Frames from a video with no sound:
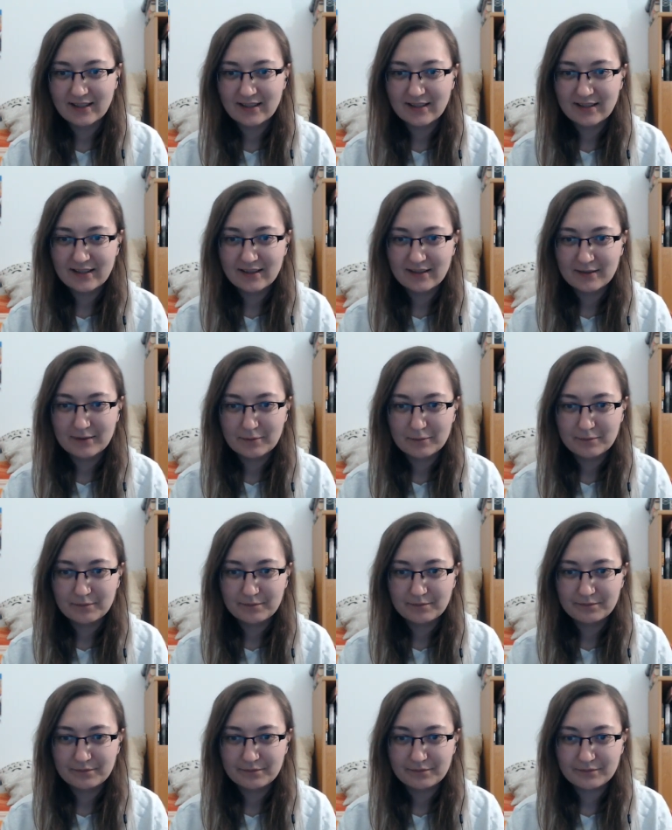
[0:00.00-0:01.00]

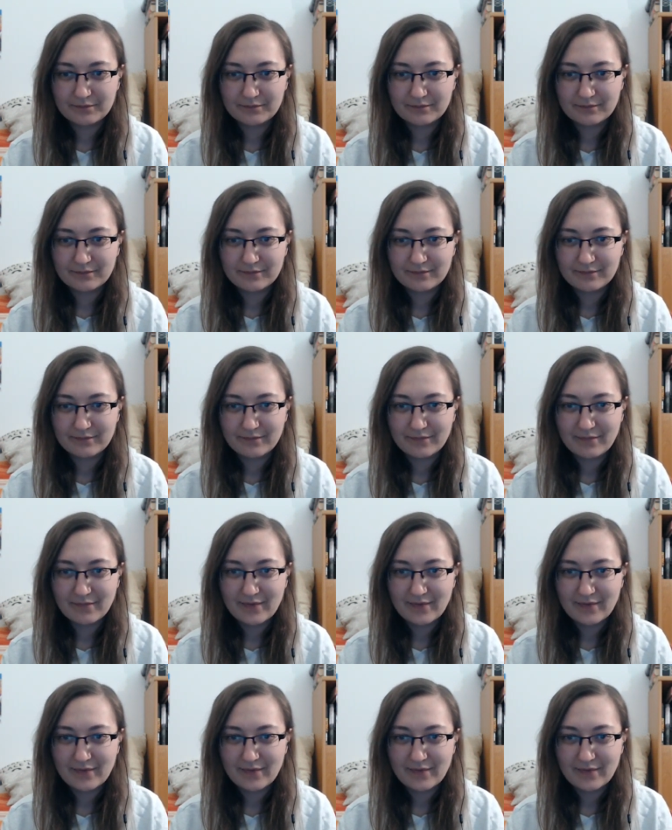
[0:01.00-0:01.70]
No one is speaking in this clip.